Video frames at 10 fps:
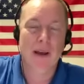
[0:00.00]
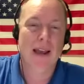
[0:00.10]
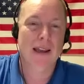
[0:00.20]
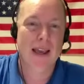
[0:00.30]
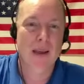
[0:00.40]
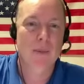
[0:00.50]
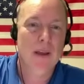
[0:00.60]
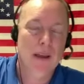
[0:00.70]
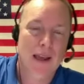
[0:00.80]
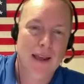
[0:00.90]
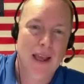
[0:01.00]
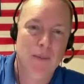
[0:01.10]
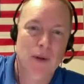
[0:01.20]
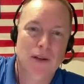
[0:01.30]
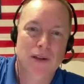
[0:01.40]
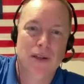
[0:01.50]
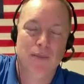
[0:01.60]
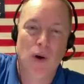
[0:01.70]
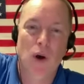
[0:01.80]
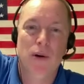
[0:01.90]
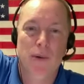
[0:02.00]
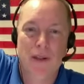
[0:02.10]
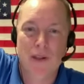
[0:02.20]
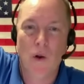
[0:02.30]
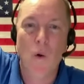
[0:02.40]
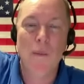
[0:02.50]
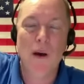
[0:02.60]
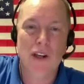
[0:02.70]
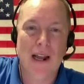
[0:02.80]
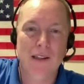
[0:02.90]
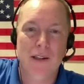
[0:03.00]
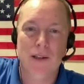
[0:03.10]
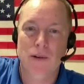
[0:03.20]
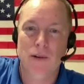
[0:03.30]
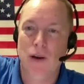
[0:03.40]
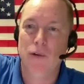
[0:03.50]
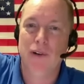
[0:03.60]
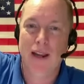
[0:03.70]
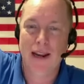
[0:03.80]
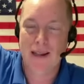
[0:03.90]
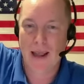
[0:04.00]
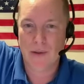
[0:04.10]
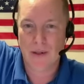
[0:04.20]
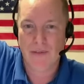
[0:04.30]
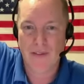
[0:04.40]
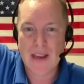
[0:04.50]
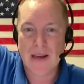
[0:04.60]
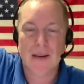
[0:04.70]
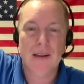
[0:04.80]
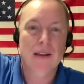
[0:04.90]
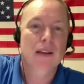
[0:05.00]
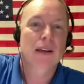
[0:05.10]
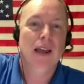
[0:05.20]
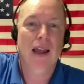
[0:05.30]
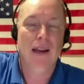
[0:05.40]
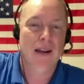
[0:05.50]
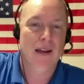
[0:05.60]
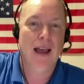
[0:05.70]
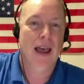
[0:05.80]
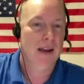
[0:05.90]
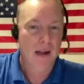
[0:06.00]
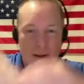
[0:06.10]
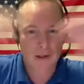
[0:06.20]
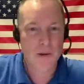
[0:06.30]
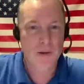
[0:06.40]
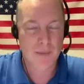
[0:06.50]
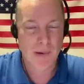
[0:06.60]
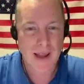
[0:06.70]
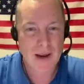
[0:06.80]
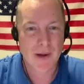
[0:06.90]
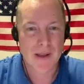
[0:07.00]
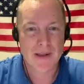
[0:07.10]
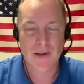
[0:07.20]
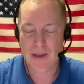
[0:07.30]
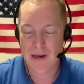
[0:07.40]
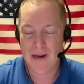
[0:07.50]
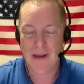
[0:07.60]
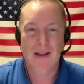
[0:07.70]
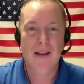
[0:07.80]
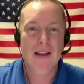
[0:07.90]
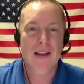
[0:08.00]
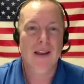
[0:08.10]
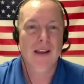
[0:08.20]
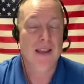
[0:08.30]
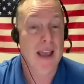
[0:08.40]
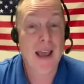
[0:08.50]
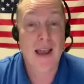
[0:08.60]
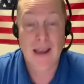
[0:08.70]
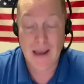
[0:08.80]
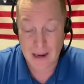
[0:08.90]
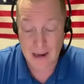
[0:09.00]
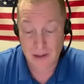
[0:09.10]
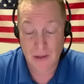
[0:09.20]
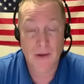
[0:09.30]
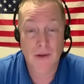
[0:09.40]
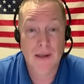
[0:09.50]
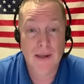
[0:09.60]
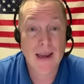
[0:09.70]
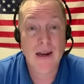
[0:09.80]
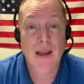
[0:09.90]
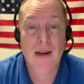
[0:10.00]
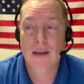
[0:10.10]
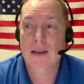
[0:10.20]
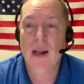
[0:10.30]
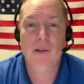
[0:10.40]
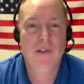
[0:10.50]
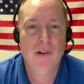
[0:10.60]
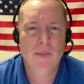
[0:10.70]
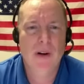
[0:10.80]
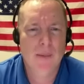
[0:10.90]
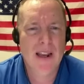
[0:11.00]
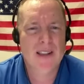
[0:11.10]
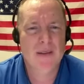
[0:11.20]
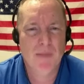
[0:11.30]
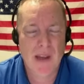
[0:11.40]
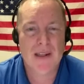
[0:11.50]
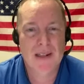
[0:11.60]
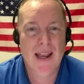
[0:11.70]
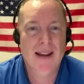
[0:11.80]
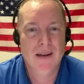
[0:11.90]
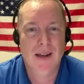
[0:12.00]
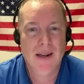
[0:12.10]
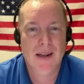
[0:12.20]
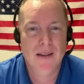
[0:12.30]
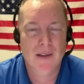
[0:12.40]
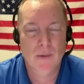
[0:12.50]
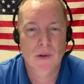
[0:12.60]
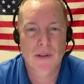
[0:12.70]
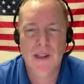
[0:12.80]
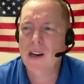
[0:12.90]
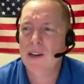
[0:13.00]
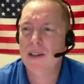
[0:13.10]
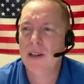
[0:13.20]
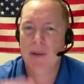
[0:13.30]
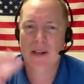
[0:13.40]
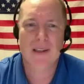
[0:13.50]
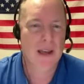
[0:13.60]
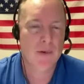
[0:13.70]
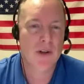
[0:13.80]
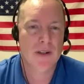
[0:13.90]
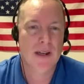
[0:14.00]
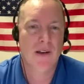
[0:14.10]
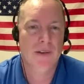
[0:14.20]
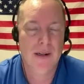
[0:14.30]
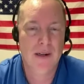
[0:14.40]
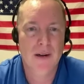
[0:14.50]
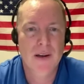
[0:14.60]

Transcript: I came to Saboba with so much altitude, over 8,000 feet, and I had altitude to play with. So then, yeah. So hang gliding, California probably has the best hang gliding in the world. There are some exceptions out there,